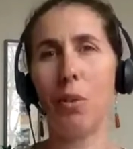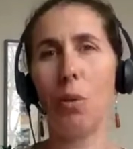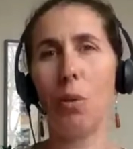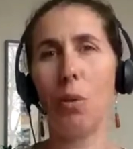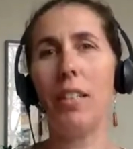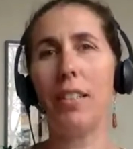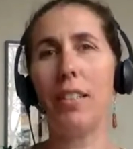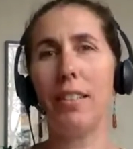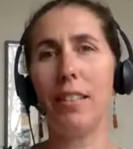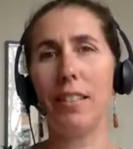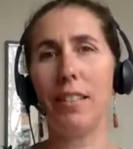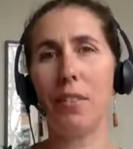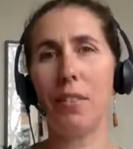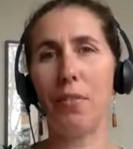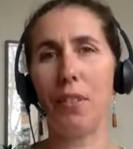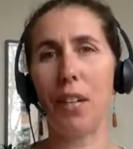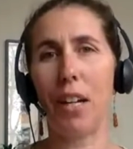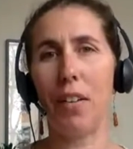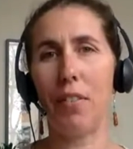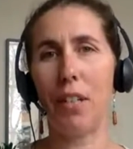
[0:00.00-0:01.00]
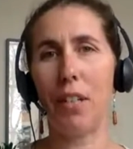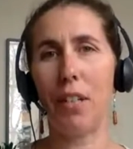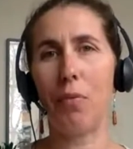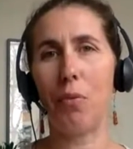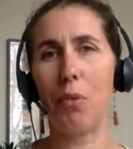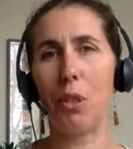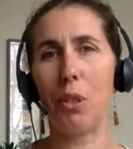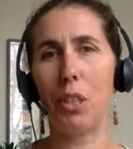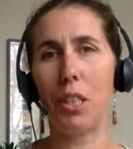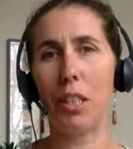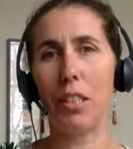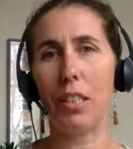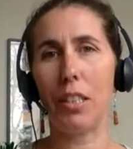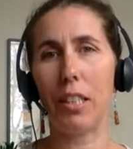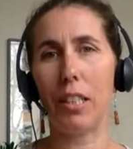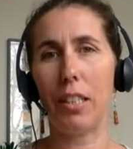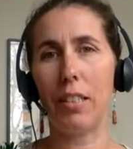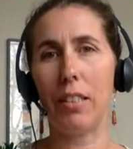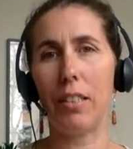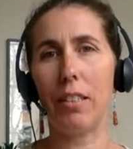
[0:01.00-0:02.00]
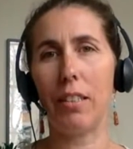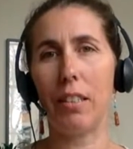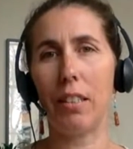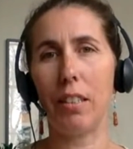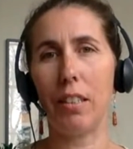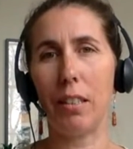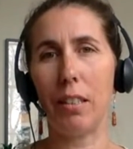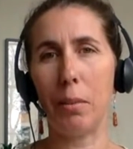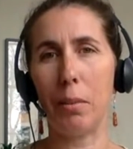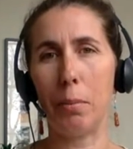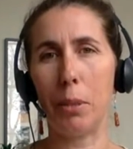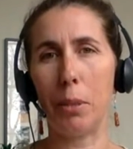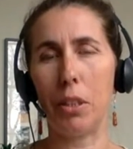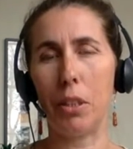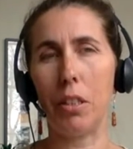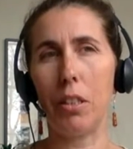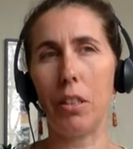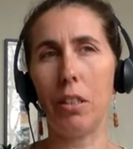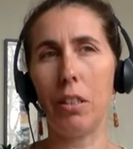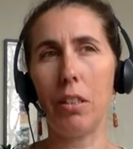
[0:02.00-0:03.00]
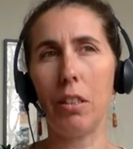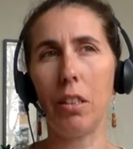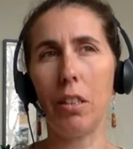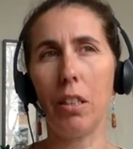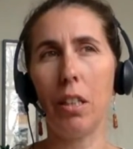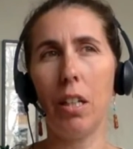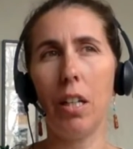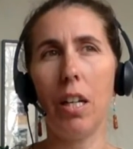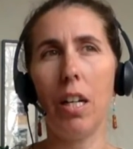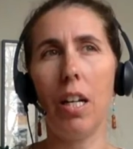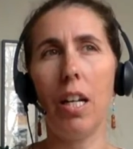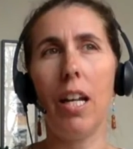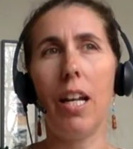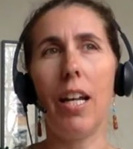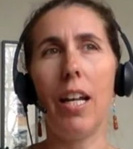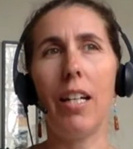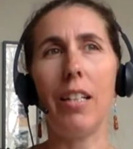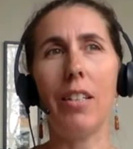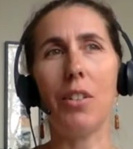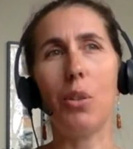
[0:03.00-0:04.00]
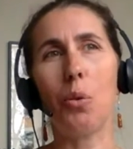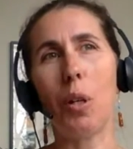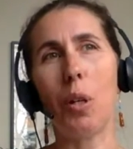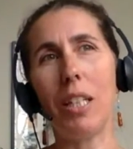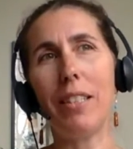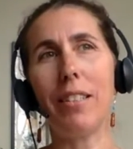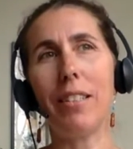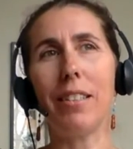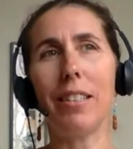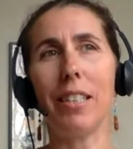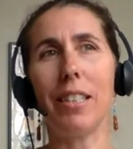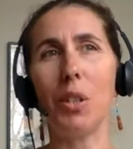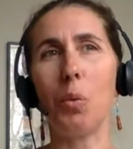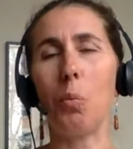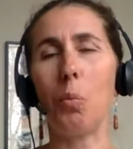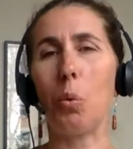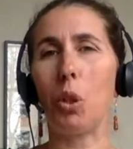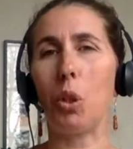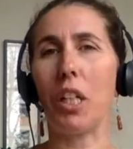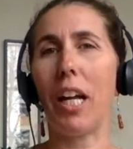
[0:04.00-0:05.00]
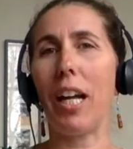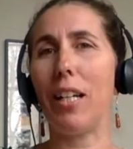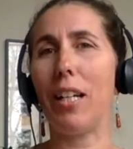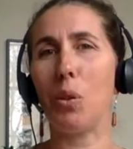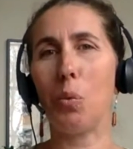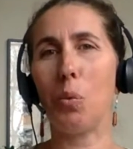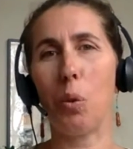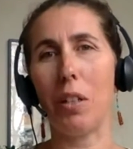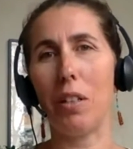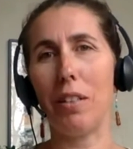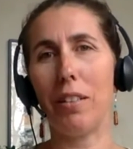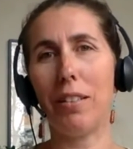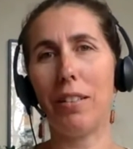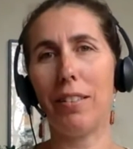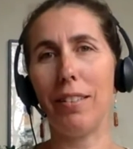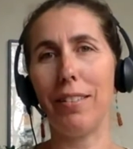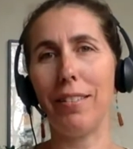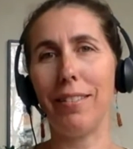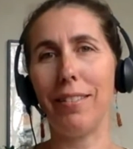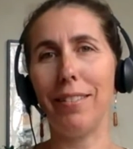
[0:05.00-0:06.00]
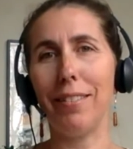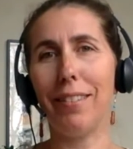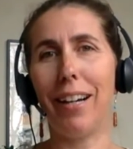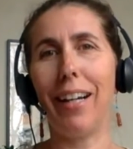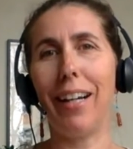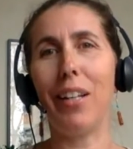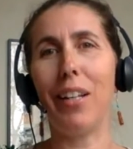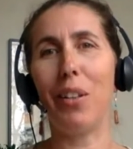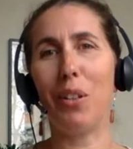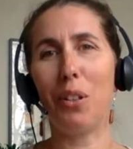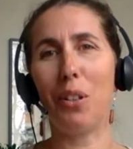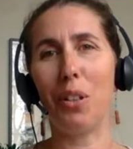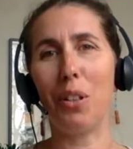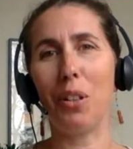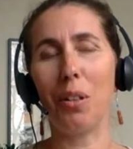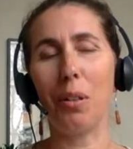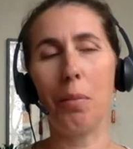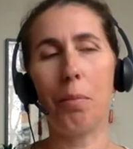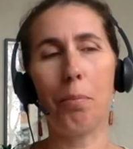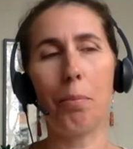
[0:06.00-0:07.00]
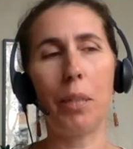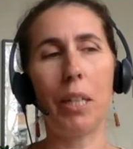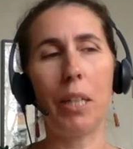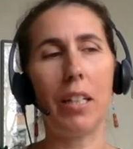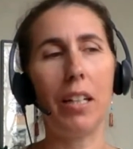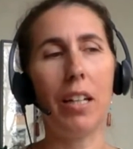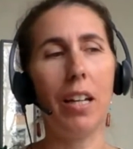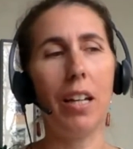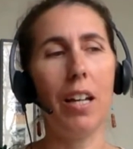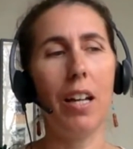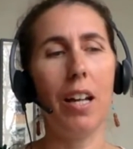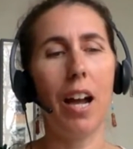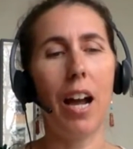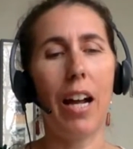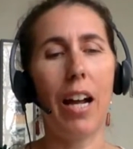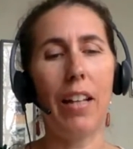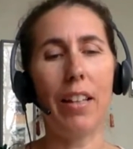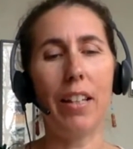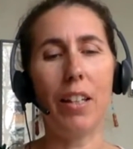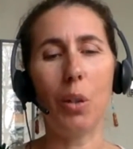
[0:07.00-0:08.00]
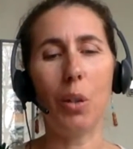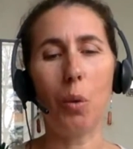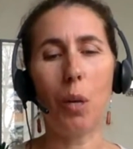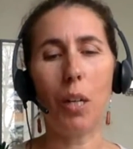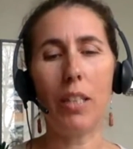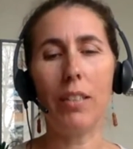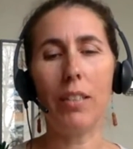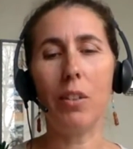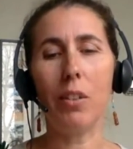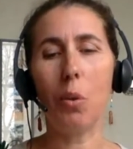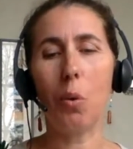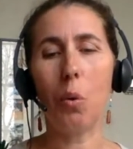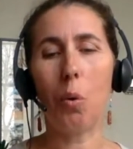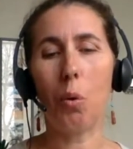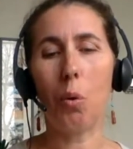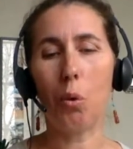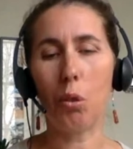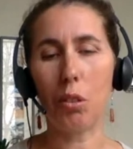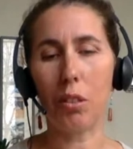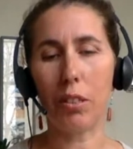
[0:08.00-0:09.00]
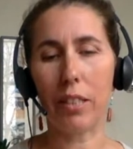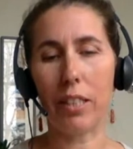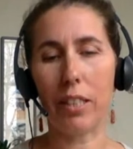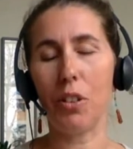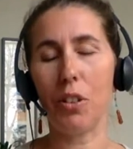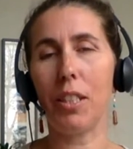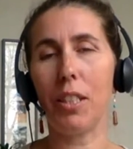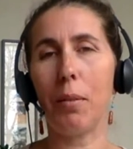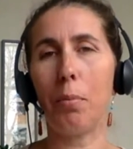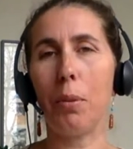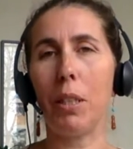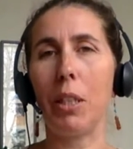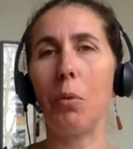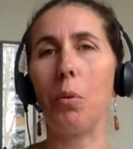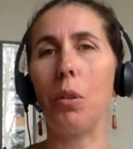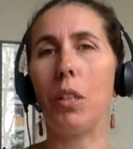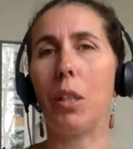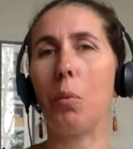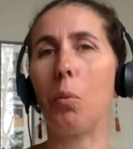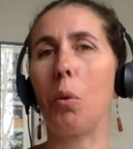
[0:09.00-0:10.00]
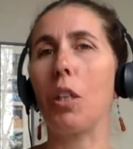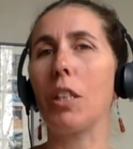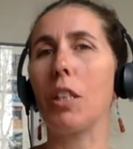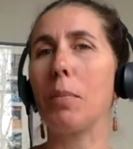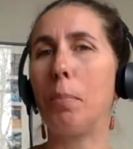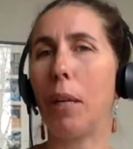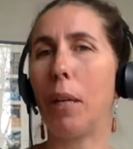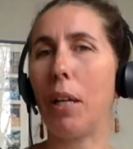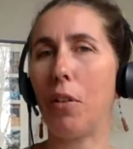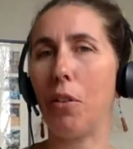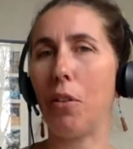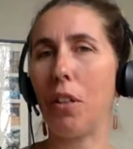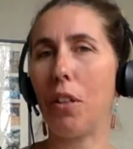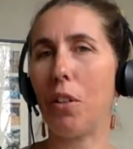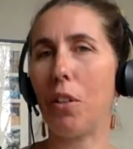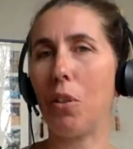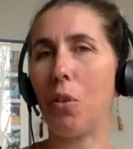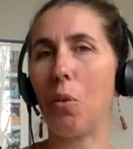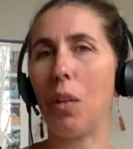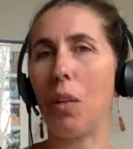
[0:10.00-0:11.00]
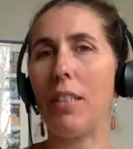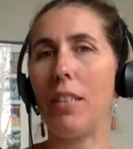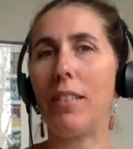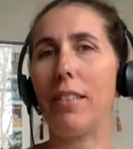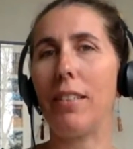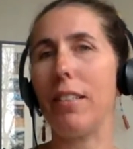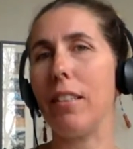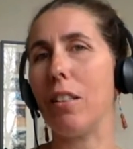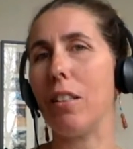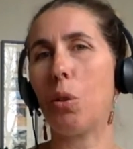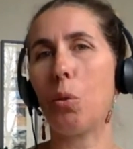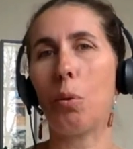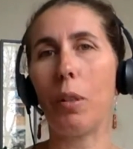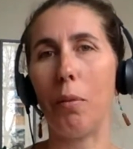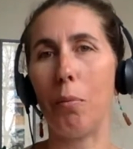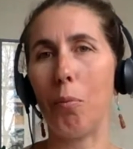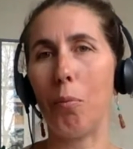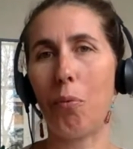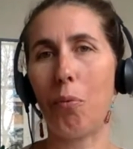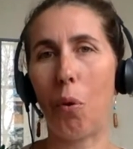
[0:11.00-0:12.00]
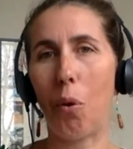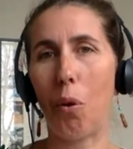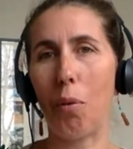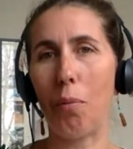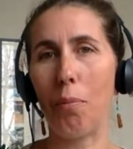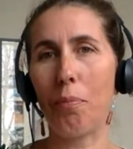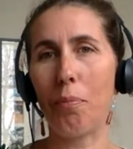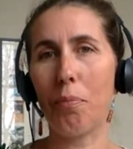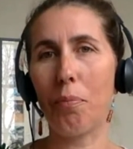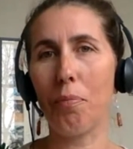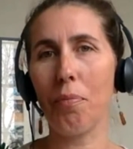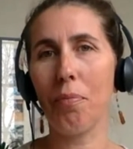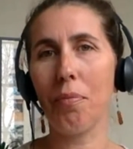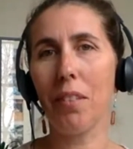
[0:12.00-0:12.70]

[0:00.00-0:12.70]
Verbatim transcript: Chrysin's a 5-alpha reductase inhibitor, and Chrysin doesn't work as well either. But I think Chrysin orally or sublingually works better than Chrysin in a cream form.